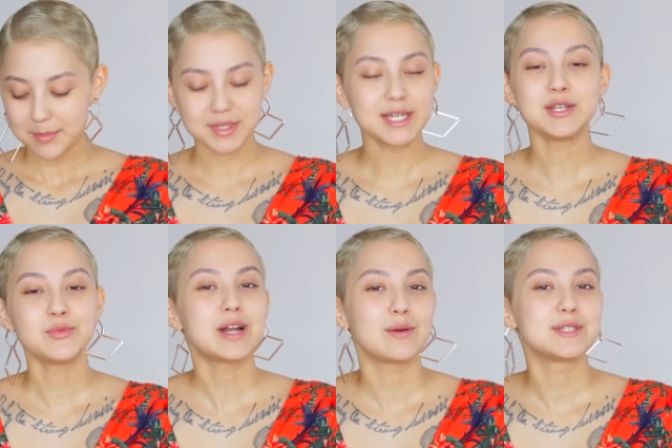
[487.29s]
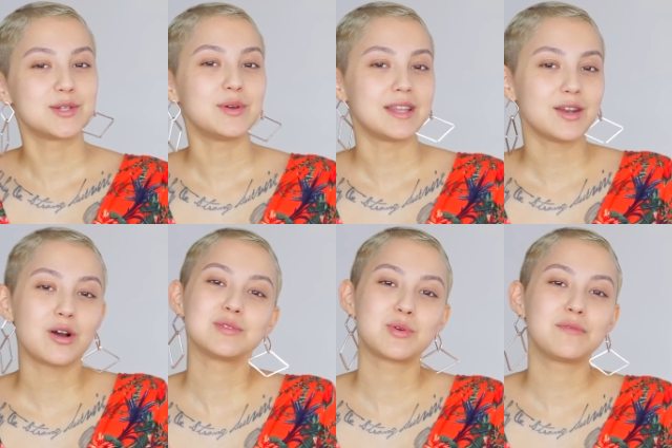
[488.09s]
But they knew what I was doing. They knew
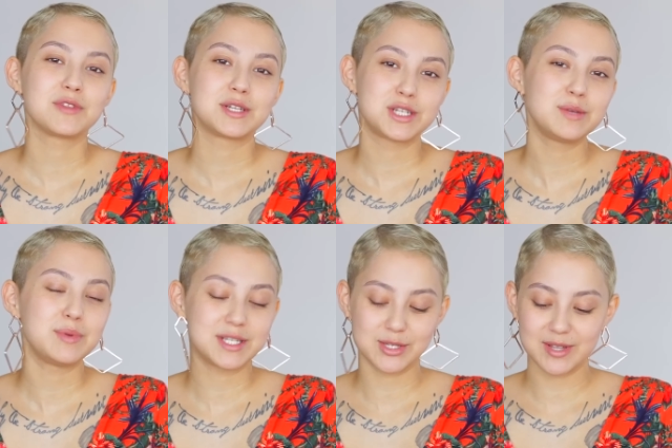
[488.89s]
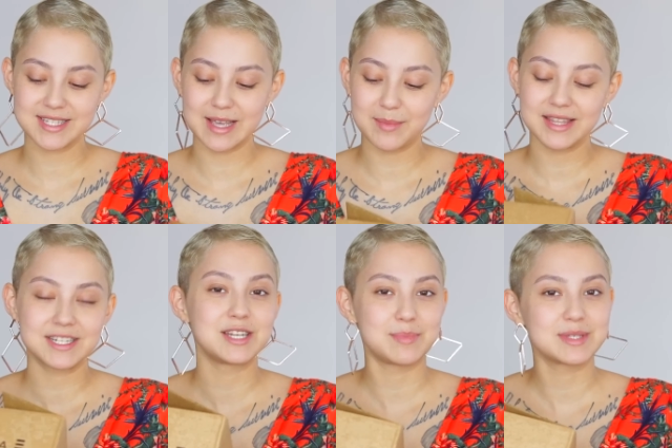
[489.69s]
I was going for the cheapie, so they sent me the
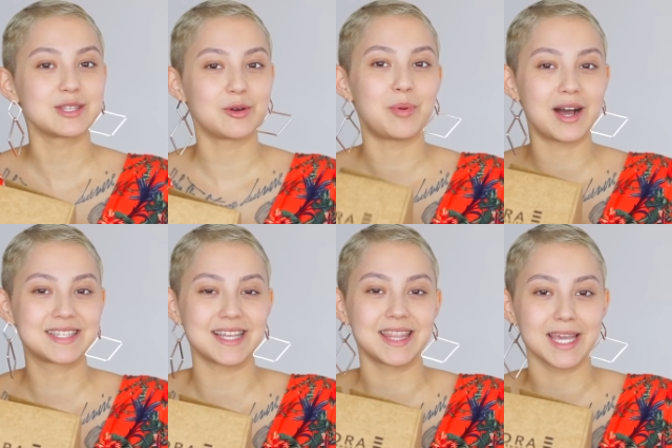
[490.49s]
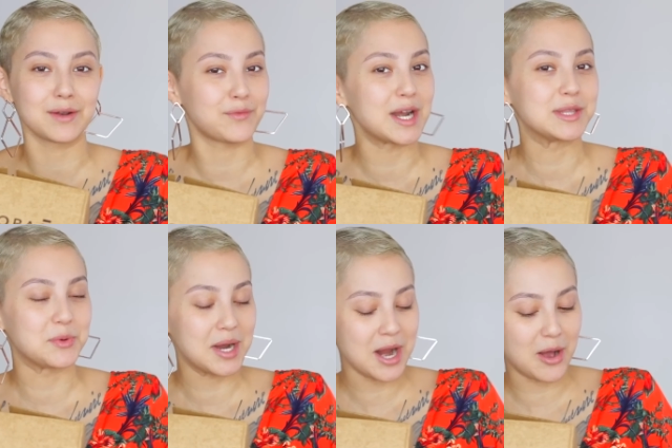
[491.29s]
cheapest little box that they could find in the
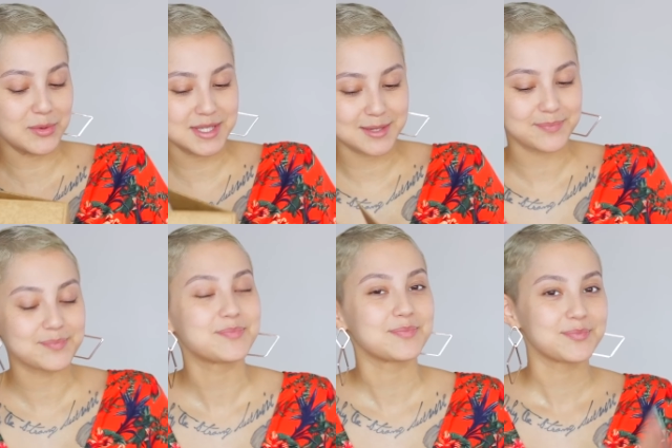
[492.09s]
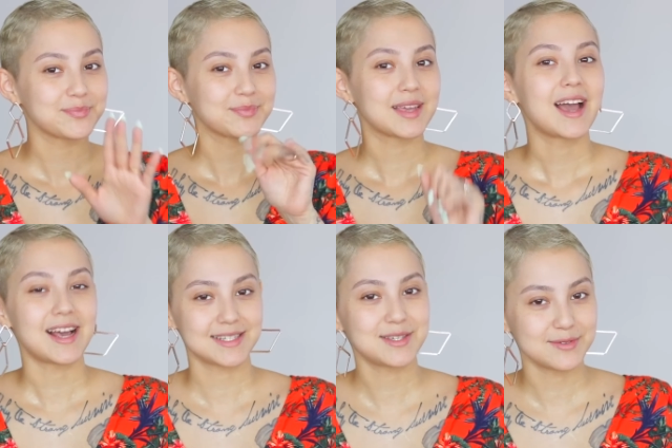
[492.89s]
warehouse. I
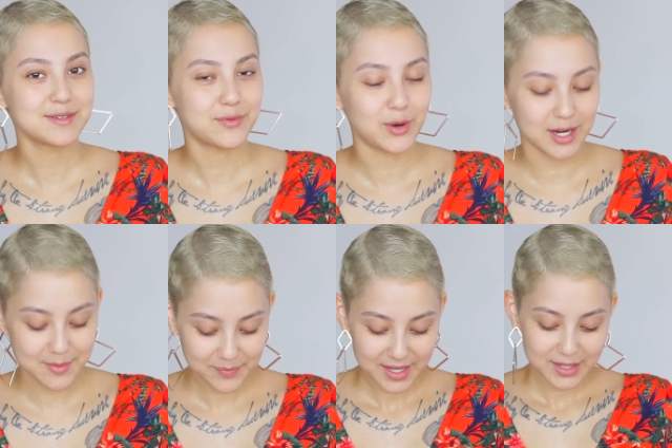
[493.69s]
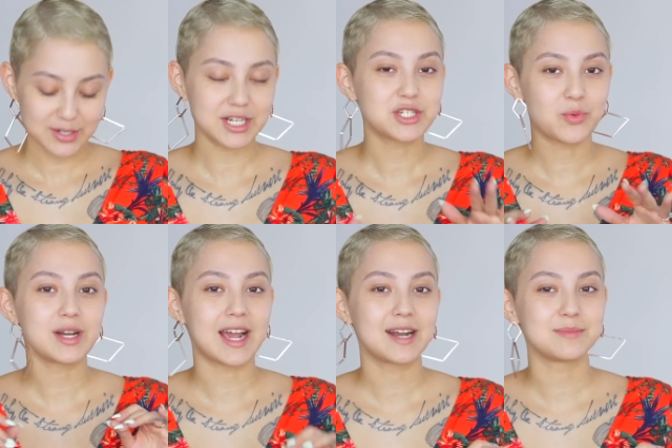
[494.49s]
see you, Sephora. There's like
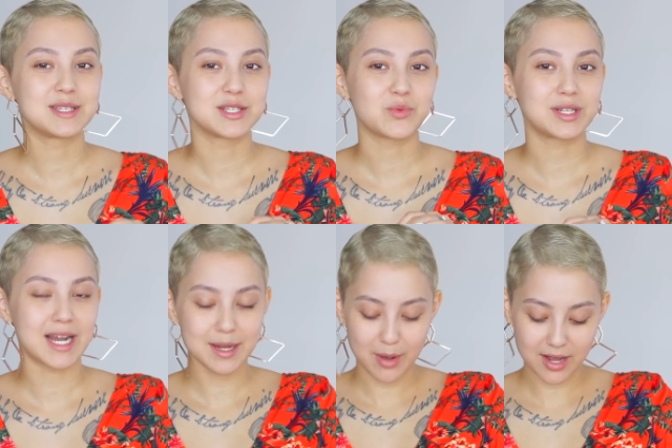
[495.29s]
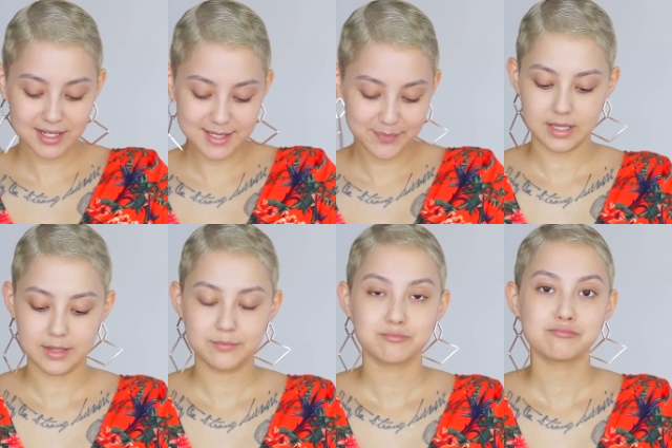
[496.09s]
twenty items in this one tiny box. I
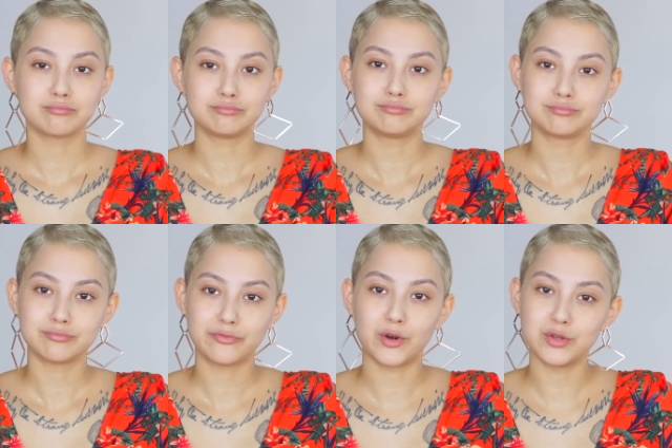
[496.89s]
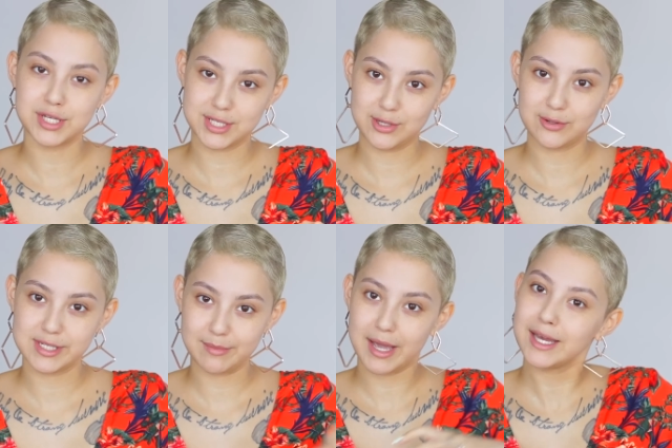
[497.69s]
fold this so you don't
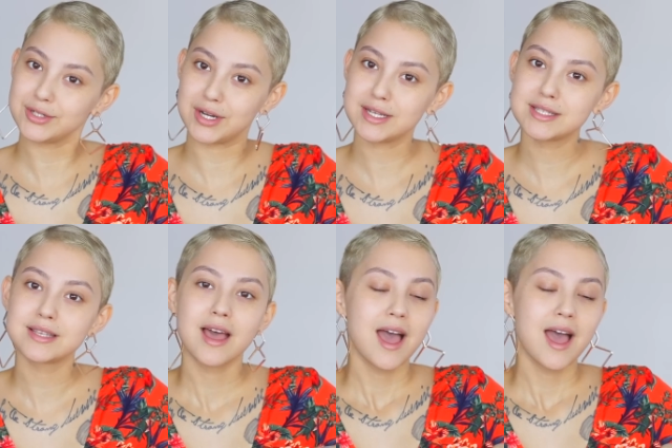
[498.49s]
see my address.